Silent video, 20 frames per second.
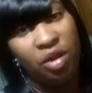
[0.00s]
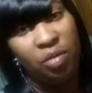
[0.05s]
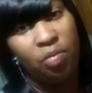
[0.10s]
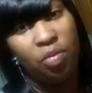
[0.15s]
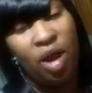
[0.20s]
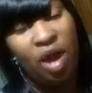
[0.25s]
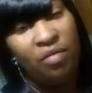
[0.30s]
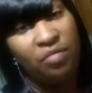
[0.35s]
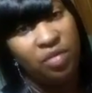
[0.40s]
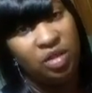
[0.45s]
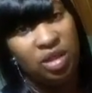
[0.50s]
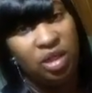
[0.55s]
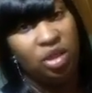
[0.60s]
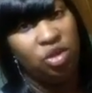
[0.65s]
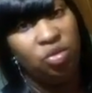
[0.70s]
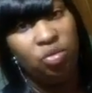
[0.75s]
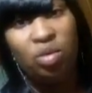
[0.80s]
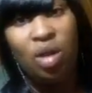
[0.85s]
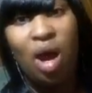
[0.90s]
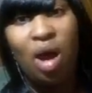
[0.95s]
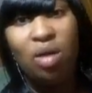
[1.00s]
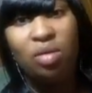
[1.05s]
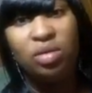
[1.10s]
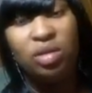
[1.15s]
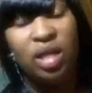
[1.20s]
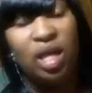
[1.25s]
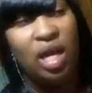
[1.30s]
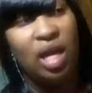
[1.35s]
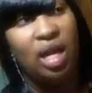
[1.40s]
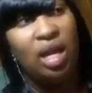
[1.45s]
for the profits that you
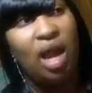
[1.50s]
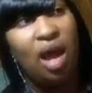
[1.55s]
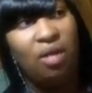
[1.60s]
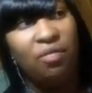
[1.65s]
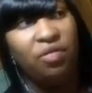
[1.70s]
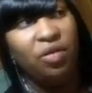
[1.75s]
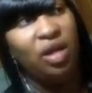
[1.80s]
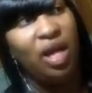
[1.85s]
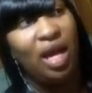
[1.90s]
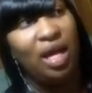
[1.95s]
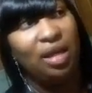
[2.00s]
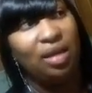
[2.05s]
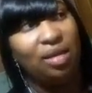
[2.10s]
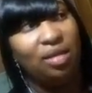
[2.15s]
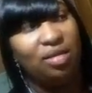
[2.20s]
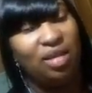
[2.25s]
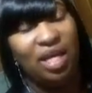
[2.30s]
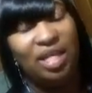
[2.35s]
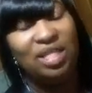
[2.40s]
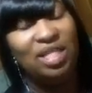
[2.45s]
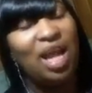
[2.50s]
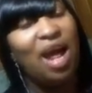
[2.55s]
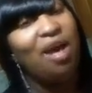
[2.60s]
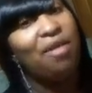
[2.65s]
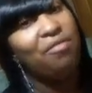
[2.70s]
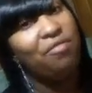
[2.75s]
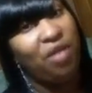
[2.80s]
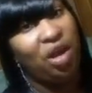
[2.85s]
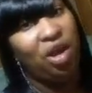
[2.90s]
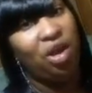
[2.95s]
lost. And I feel like that's
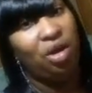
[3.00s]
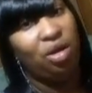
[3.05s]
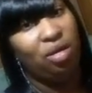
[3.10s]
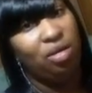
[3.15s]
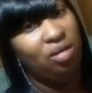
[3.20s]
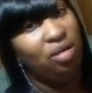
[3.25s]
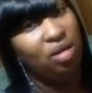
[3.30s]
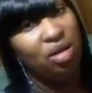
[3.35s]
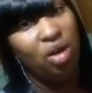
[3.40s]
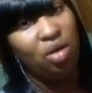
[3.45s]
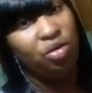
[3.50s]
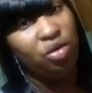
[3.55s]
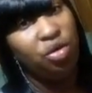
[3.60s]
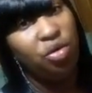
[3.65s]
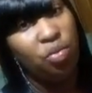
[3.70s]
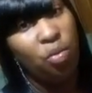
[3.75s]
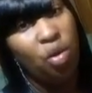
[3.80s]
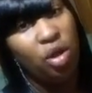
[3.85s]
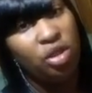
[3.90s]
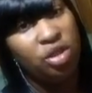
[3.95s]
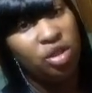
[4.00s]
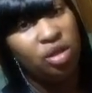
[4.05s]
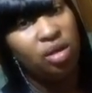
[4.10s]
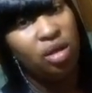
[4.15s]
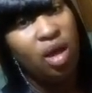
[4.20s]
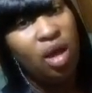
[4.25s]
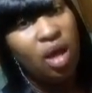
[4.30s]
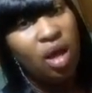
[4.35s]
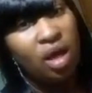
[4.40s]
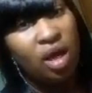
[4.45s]
not fair. You know, you want
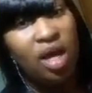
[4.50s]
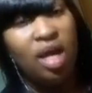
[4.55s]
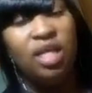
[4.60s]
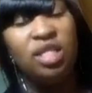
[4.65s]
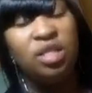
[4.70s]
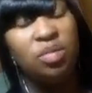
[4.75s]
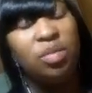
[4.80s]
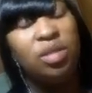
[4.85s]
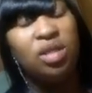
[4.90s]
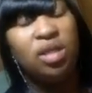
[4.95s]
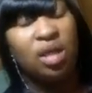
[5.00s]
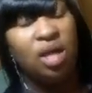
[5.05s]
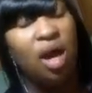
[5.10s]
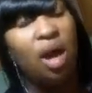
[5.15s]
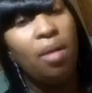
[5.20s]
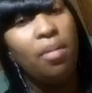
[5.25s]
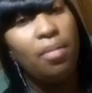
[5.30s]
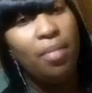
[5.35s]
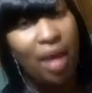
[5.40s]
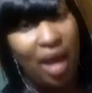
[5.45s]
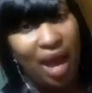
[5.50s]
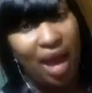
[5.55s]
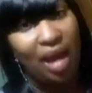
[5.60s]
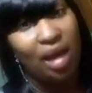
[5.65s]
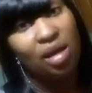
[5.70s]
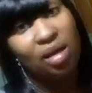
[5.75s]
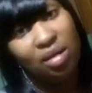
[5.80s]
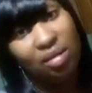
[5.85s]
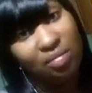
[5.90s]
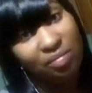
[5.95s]
your customers to come
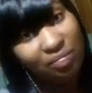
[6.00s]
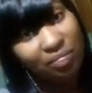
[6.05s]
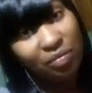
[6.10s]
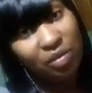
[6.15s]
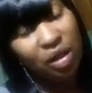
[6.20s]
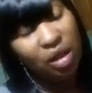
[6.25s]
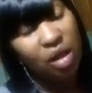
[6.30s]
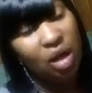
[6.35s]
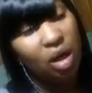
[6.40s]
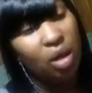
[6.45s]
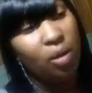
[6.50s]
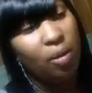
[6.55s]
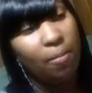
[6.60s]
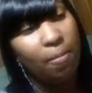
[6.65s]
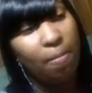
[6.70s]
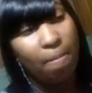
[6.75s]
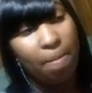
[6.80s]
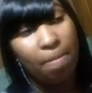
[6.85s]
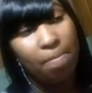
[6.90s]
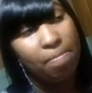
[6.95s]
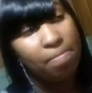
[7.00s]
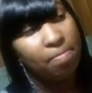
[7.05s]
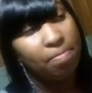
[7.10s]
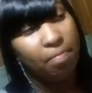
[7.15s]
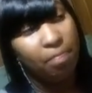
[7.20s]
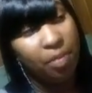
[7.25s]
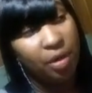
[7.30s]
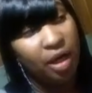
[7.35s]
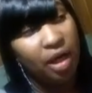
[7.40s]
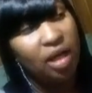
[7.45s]
back, you know.
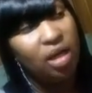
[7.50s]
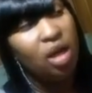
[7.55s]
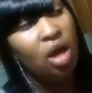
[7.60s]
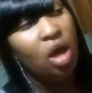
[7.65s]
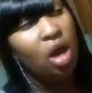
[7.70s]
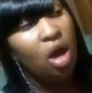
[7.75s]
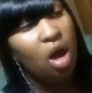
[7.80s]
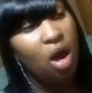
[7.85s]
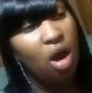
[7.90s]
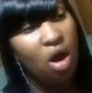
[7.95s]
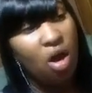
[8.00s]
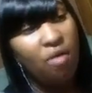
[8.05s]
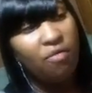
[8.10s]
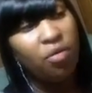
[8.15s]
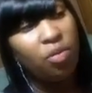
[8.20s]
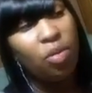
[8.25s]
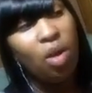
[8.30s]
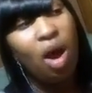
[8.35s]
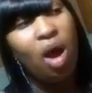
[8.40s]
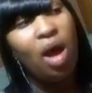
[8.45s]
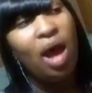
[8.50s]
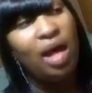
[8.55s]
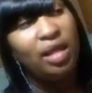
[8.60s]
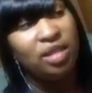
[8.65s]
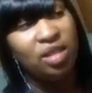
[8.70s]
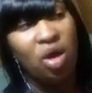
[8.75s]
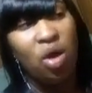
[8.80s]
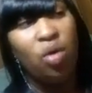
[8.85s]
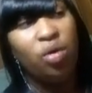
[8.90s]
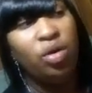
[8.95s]
But overall I
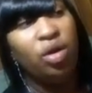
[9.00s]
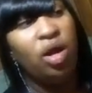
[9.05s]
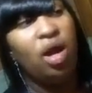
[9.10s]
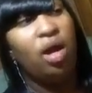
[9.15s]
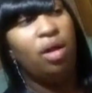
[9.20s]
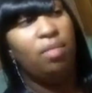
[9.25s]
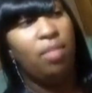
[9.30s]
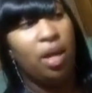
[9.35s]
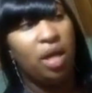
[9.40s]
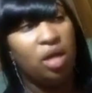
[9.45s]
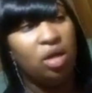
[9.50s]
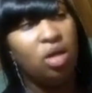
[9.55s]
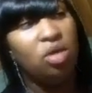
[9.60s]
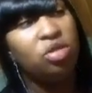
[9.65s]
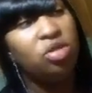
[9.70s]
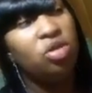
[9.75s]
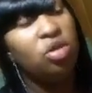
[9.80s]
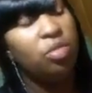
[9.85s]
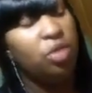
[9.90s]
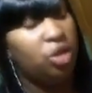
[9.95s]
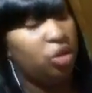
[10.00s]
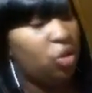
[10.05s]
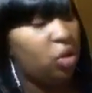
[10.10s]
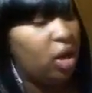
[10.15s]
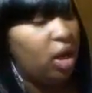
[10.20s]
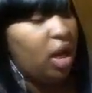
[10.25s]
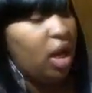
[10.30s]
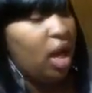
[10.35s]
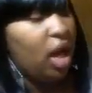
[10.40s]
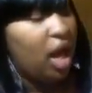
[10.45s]
told her make a long story
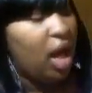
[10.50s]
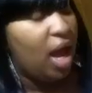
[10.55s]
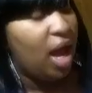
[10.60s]
short